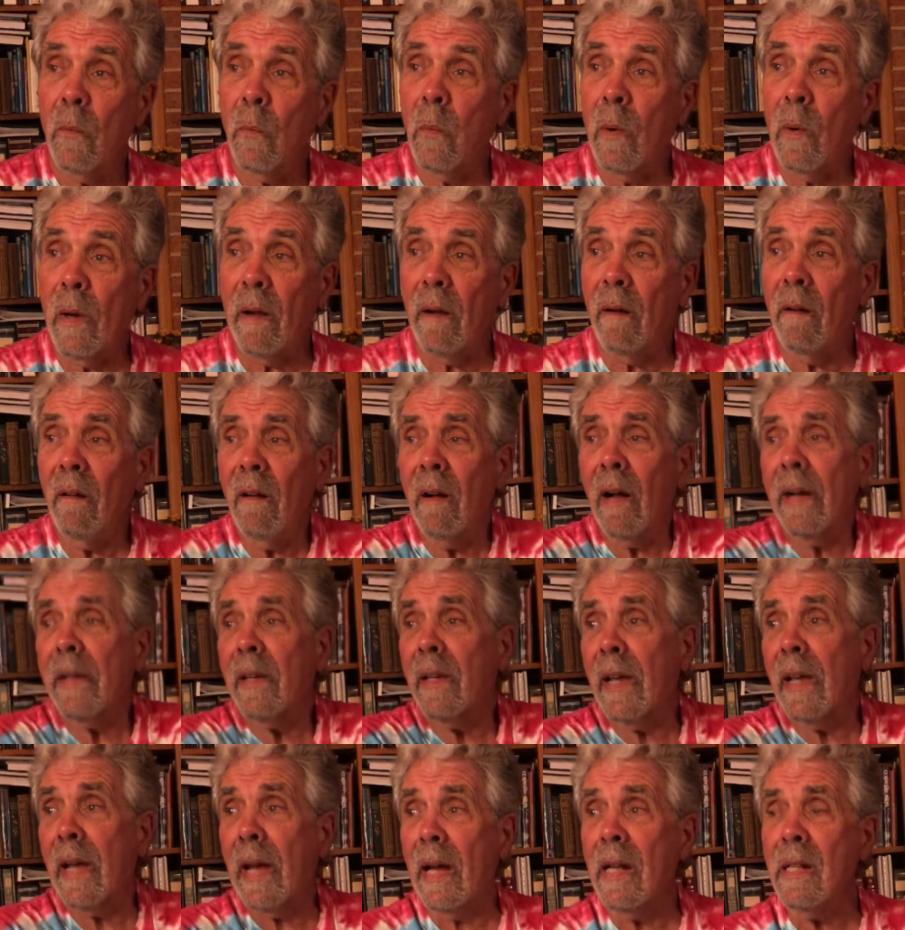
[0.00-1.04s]
Well, I
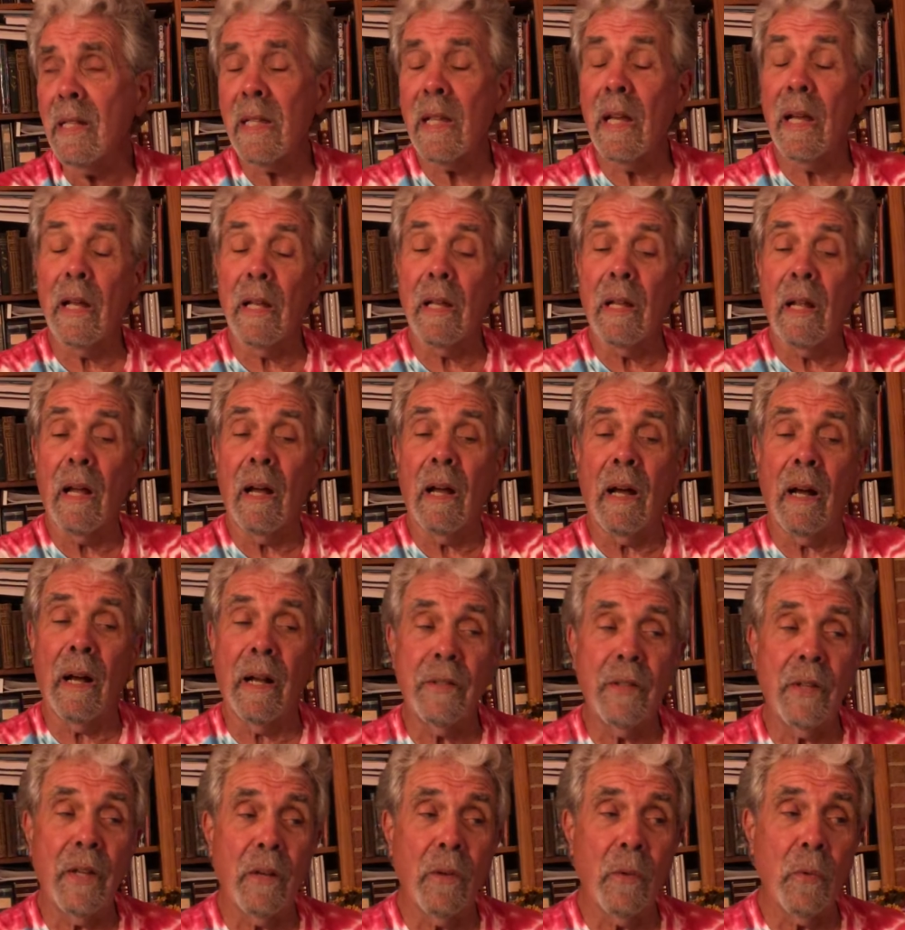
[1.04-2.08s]
guess, and I
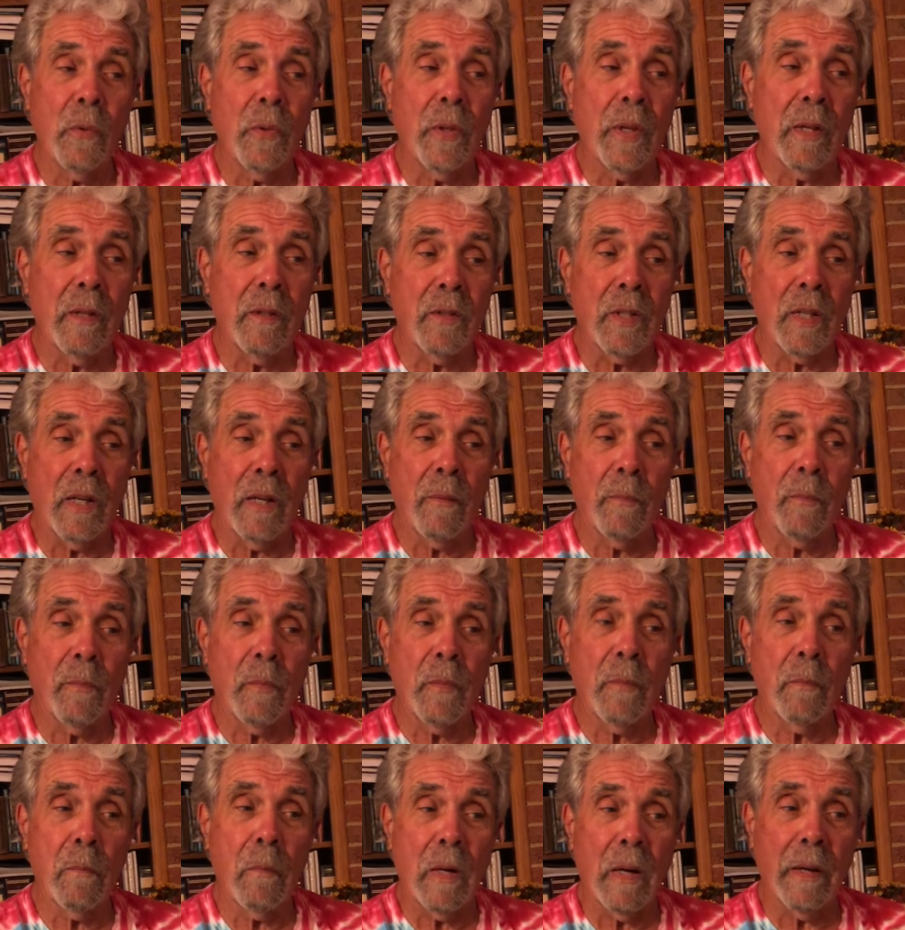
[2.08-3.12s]
know that
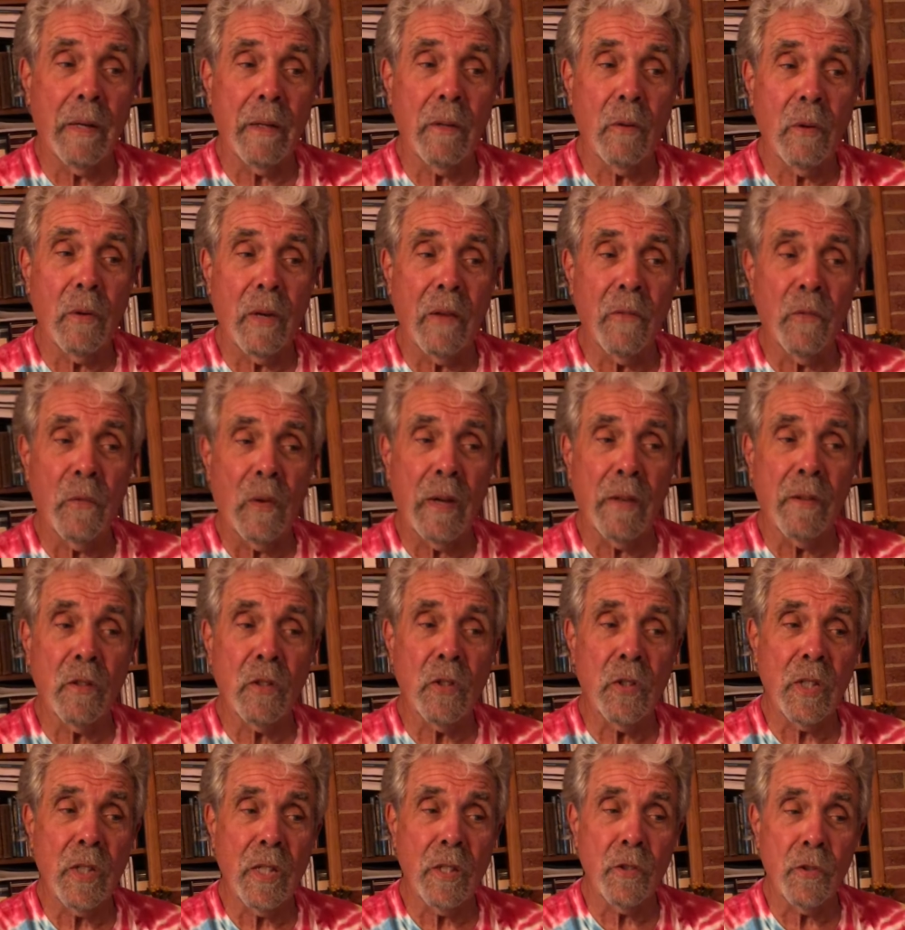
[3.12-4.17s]
my
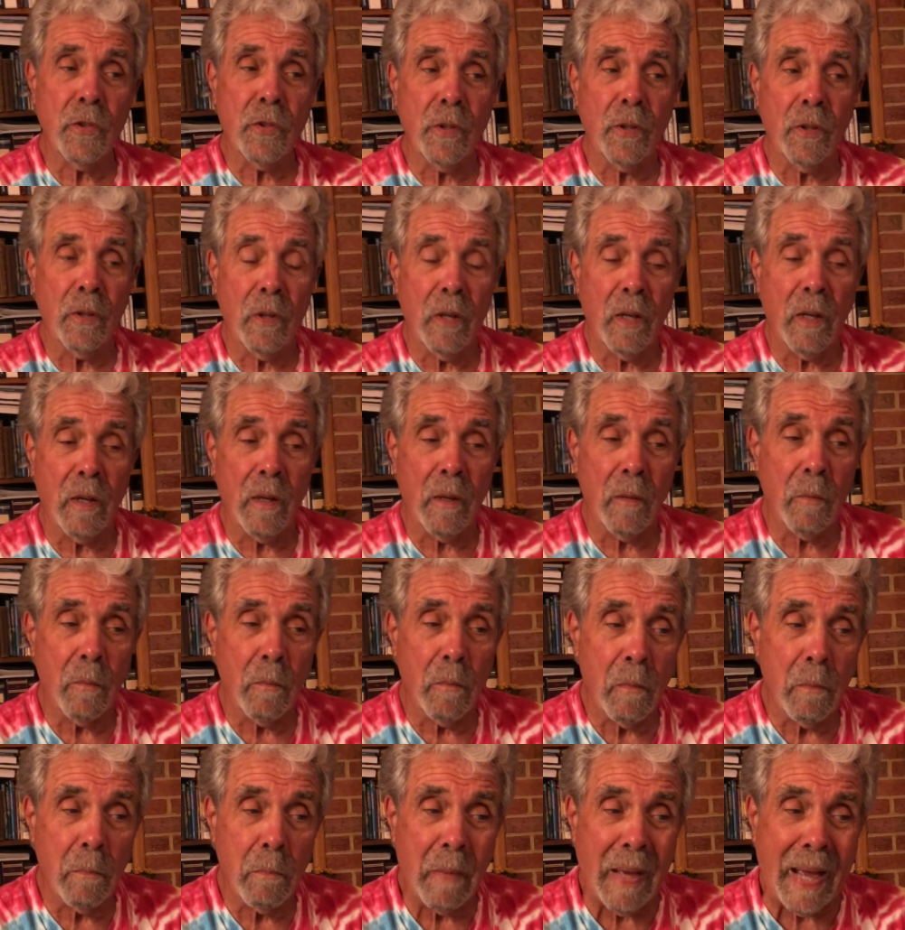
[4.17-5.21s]
grandfather's sister,
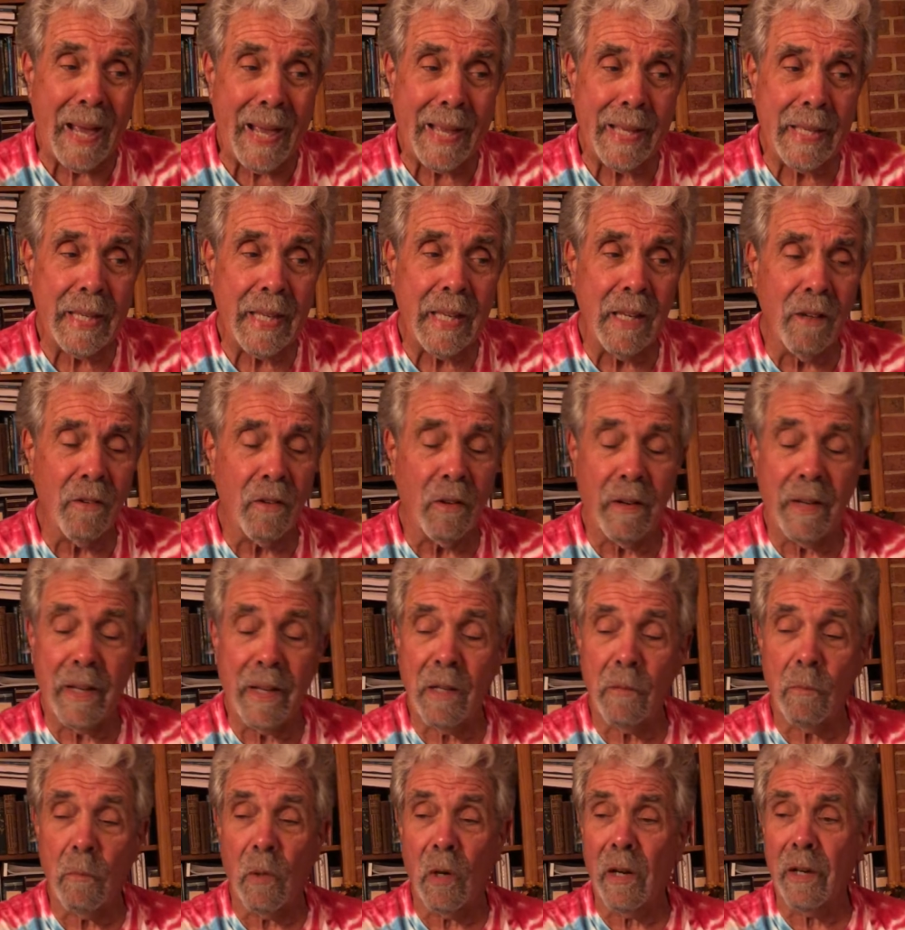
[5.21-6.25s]
Maggie, or
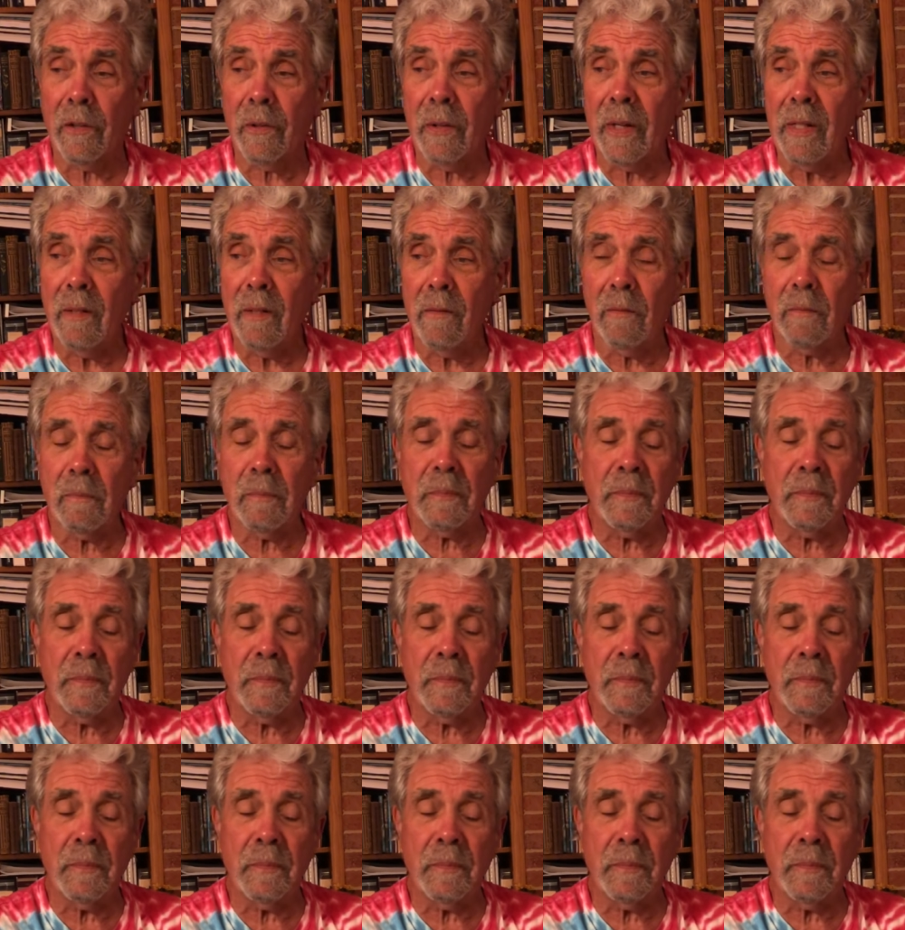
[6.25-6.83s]
Aunt Margaret,